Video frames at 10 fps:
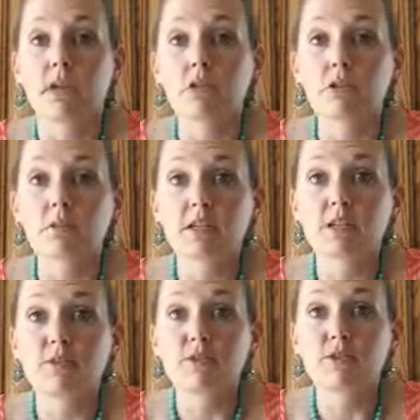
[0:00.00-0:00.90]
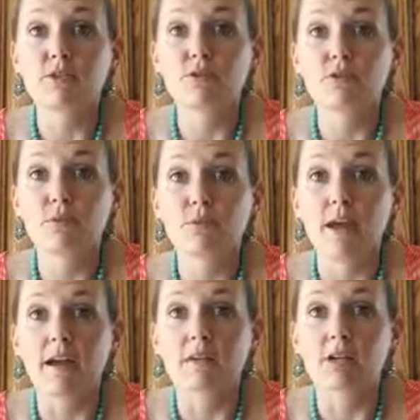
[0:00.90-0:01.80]
those are my tips for you for
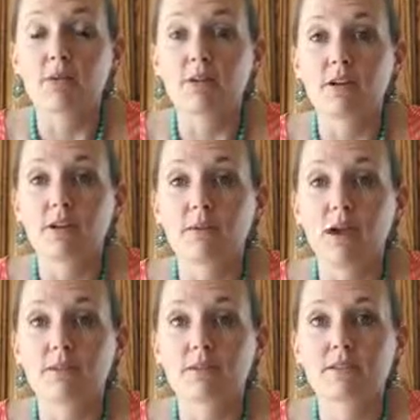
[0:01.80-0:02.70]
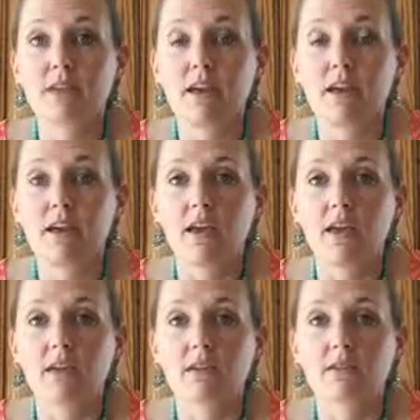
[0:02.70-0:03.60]
applying Jamberry nail wraps today,
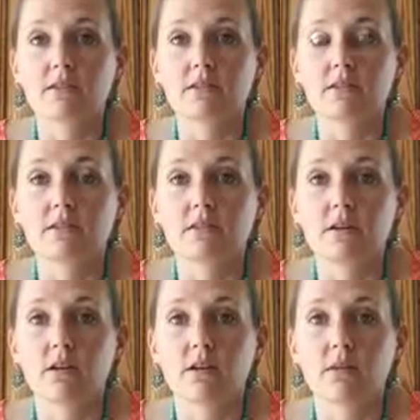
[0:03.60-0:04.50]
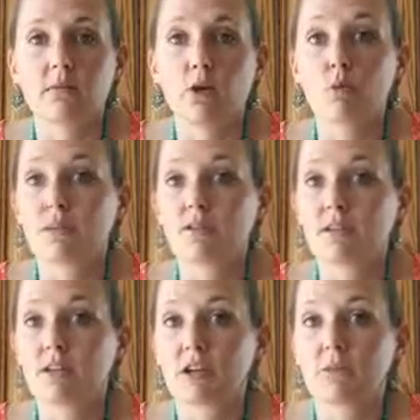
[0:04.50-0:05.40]
and I hope you decide
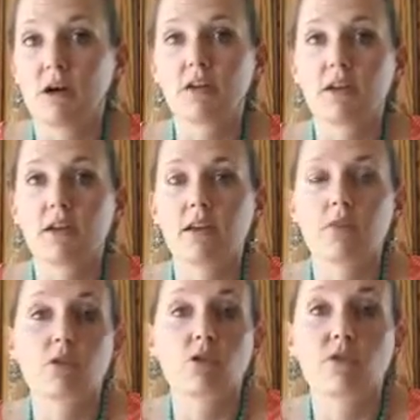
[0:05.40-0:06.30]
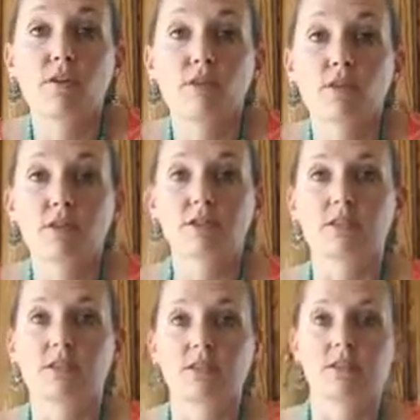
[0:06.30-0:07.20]
to check them out, and let me know if you have any
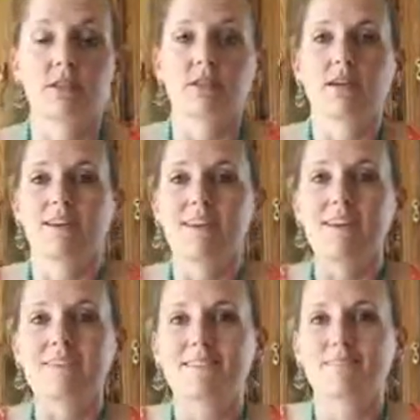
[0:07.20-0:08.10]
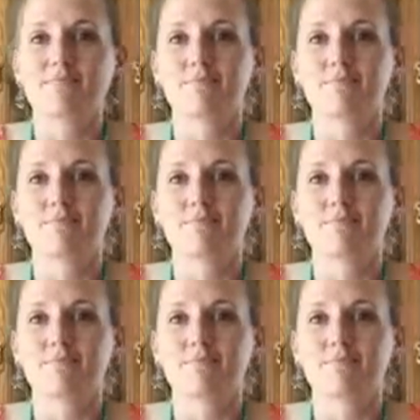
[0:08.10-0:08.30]
questions. Thanks!